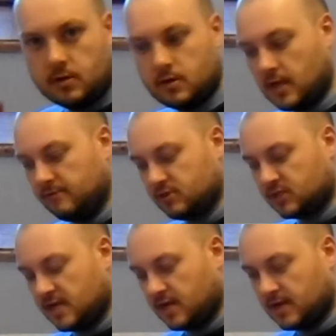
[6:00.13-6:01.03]
Okay, I've just
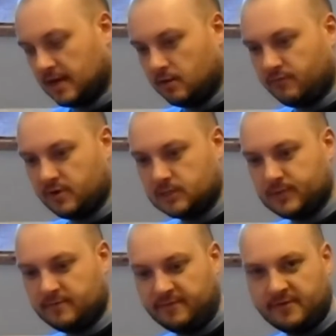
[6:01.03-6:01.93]
taken it out of the oven, it's been
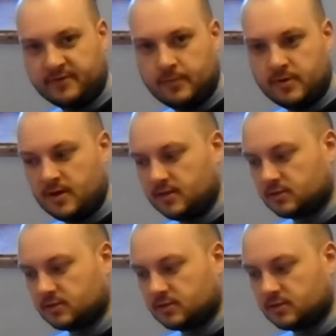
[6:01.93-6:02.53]
in 15 minutes.